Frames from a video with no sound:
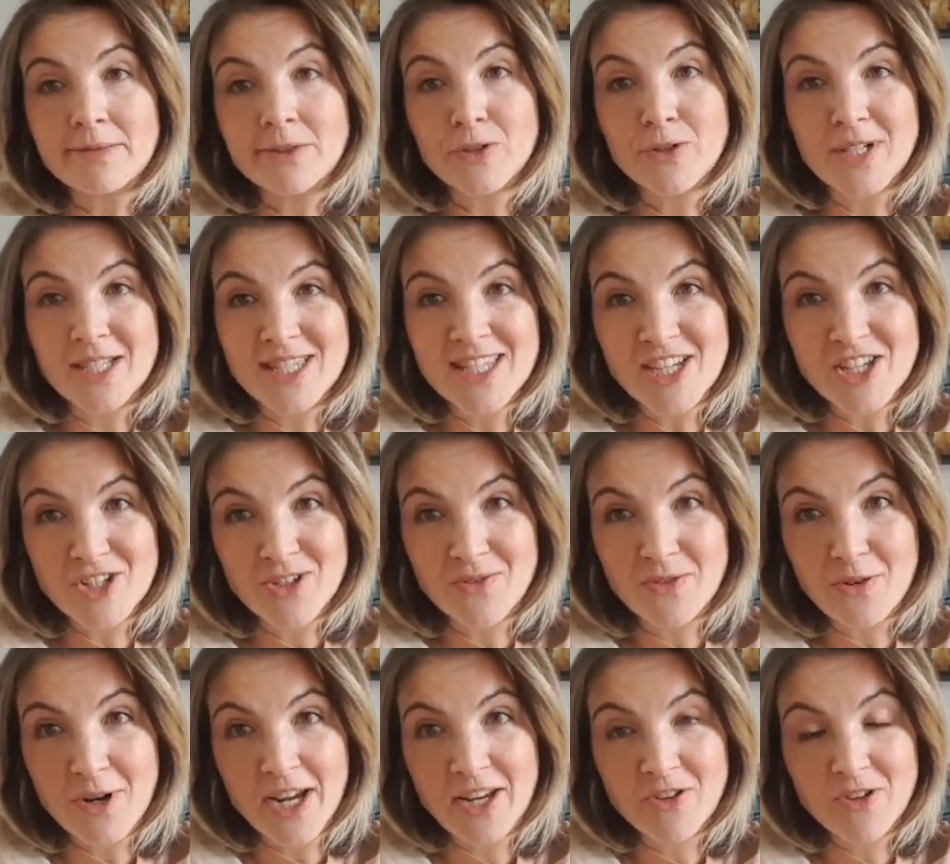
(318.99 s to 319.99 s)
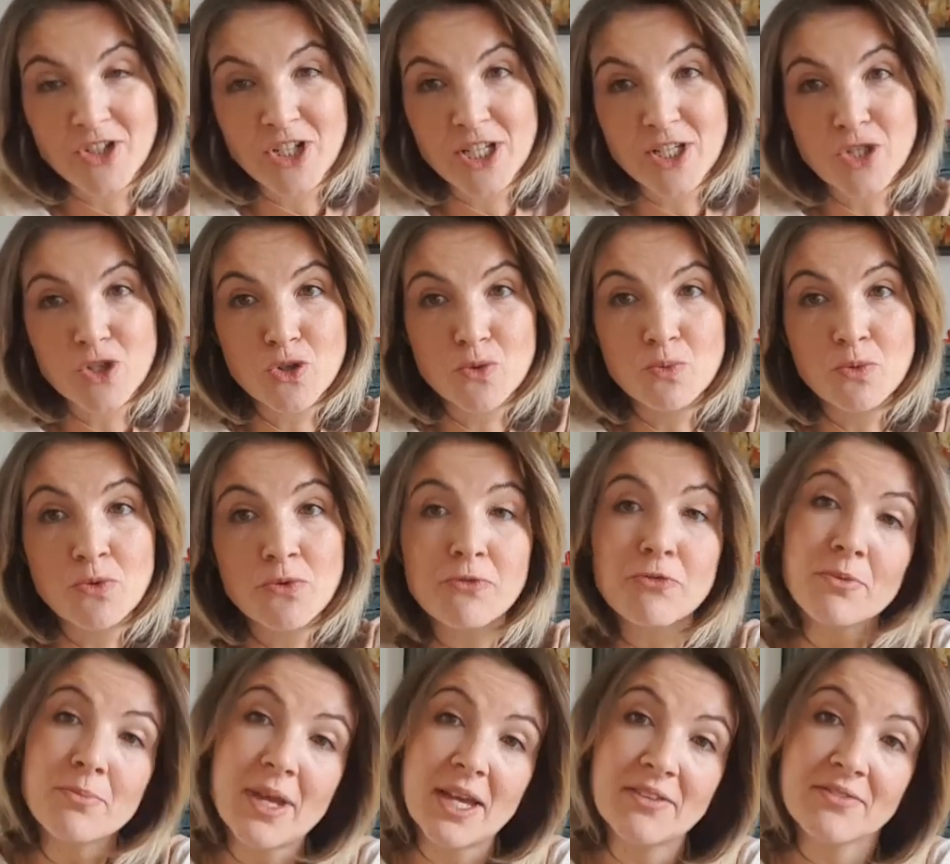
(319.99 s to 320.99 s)
transition for energies to move
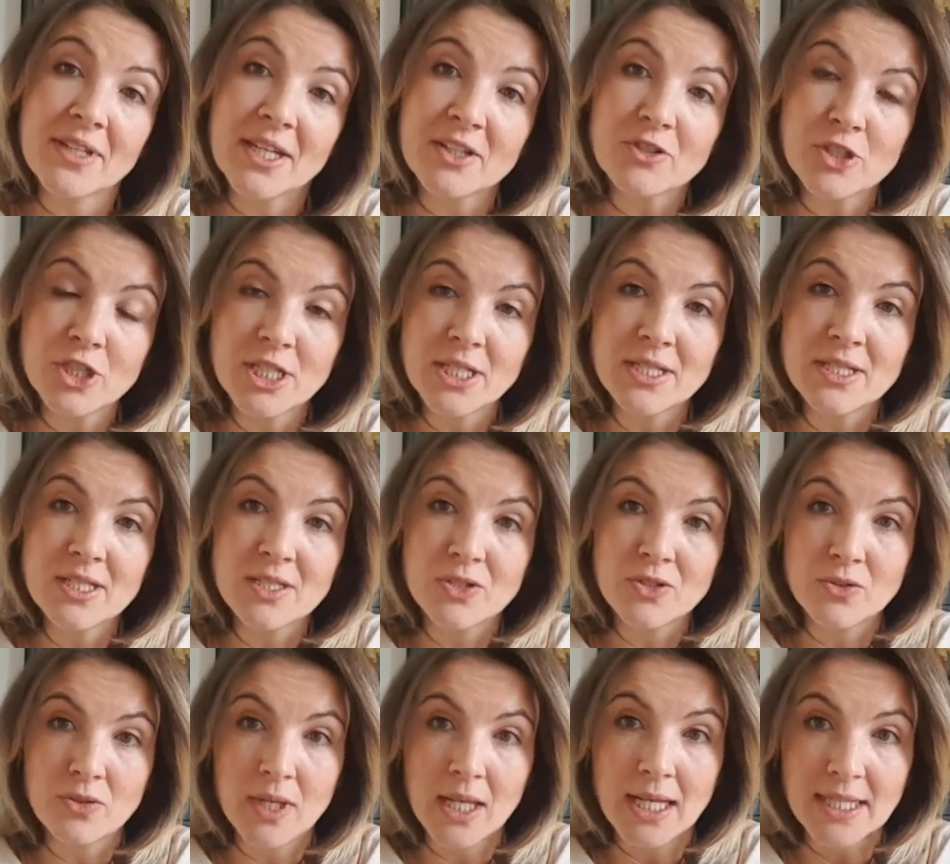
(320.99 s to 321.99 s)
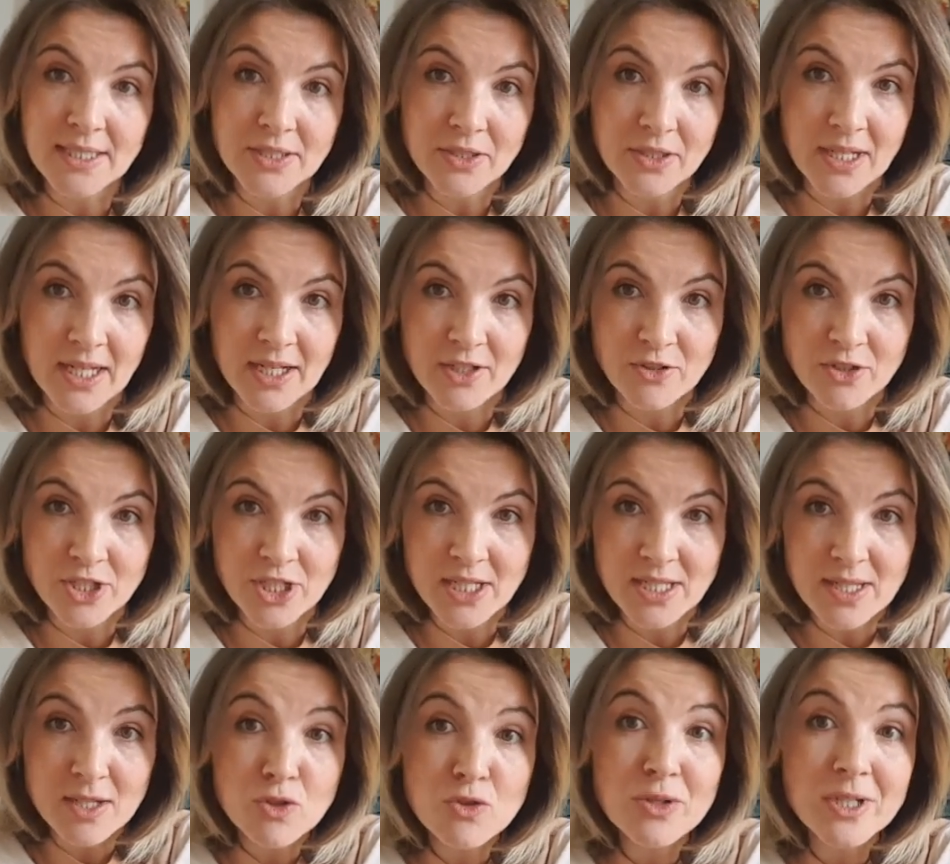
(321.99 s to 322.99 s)
from heavy energies into lighter
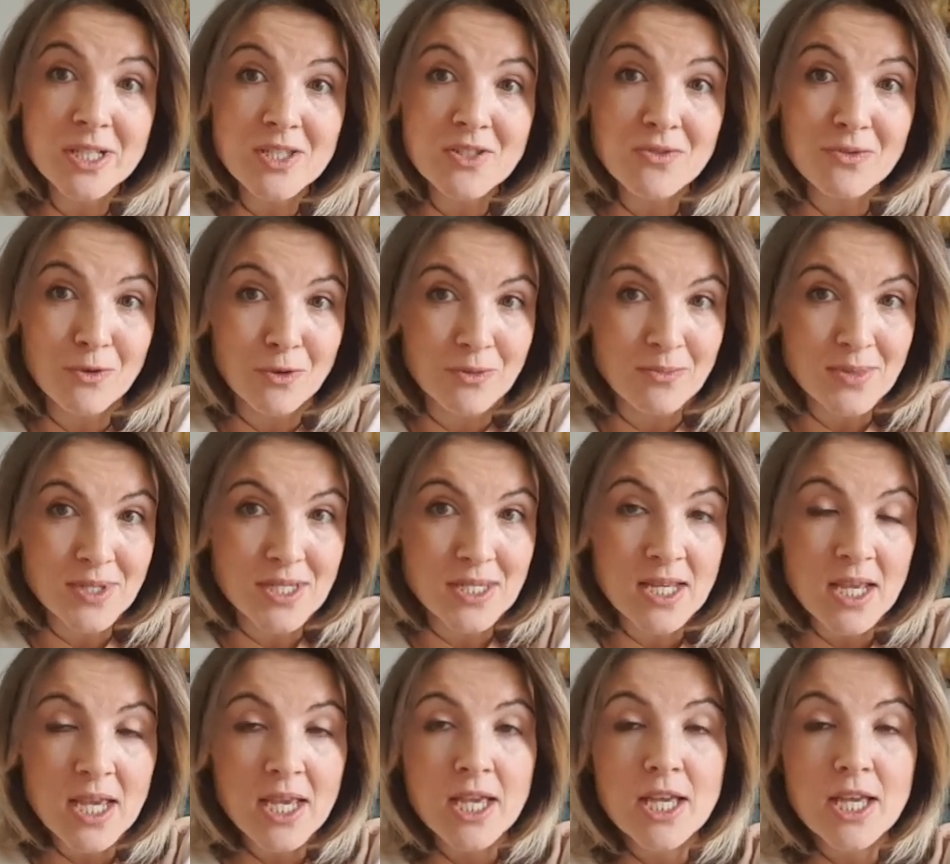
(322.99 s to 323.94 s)
energies. It transforms.